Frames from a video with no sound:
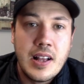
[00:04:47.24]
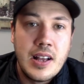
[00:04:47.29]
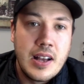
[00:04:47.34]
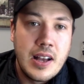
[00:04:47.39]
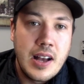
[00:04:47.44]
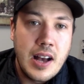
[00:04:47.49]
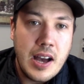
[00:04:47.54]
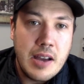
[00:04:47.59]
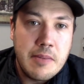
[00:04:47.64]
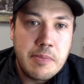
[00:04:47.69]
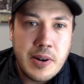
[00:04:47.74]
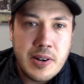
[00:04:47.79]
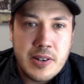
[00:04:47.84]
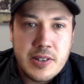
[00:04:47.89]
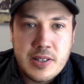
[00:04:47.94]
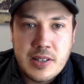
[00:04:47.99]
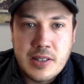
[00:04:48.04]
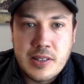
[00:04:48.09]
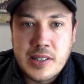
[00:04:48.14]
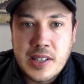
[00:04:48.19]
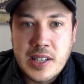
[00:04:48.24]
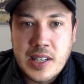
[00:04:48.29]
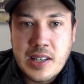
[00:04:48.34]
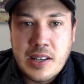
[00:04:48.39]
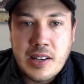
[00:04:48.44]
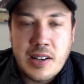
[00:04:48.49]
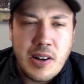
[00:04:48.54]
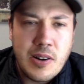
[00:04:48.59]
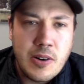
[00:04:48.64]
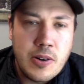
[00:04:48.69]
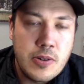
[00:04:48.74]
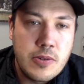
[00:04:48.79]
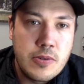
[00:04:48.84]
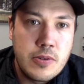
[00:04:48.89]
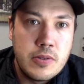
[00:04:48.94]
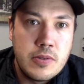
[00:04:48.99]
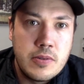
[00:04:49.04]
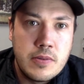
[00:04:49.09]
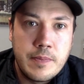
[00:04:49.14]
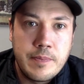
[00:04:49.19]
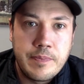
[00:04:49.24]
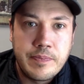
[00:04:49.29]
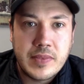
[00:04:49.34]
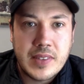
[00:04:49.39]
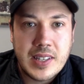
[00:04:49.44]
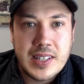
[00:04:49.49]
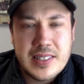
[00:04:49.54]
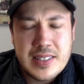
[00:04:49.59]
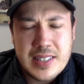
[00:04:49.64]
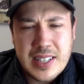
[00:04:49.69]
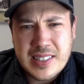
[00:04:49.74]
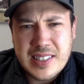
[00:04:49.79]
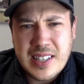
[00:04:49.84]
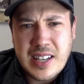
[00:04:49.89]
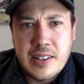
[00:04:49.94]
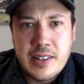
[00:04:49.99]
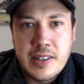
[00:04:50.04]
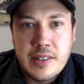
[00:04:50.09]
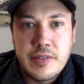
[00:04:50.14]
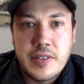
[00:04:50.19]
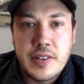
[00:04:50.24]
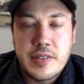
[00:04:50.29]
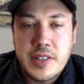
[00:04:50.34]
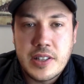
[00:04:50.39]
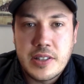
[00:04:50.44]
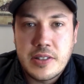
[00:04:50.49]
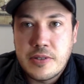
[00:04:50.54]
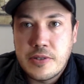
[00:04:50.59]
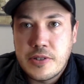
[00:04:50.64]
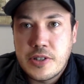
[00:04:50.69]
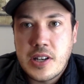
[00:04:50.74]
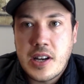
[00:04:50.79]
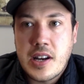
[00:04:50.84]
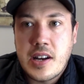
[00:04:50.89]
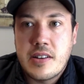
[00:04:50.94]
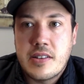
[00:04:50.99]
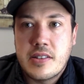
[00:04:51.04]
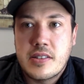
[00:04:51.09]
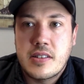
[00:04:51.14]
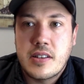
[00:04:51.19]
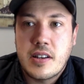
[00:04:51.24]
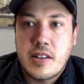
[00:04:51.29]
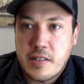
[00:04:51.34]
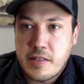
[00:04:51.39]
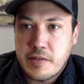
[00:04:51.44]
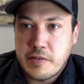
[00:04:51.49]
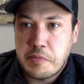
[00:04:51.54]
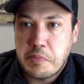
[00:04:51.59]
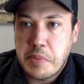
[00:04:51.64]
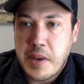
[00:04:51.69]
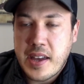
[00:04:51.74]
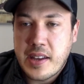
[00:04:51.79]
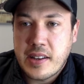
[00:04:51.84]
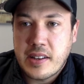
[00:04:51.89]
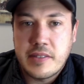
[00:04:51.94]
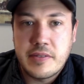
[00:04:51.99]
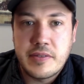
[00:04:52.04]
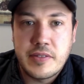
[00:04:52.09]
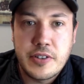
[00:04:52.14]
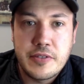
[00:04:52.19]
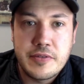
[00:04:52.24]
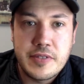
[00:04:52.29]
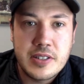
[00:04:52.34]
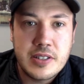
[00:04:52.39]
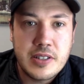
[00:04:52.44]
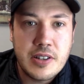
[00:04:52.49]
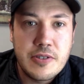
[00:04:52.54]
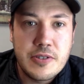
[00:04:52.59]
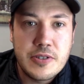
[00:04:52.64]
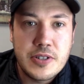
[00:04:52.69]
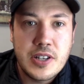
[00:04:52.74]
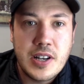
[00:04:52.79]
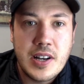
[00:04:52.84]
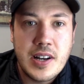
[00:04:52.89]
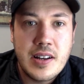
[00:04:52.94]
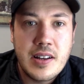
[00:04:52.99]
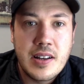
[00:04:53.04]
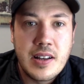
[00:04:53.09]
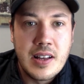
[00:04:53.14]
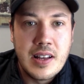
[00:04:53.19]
I personally own 652 shares of Bank of Nova Scotia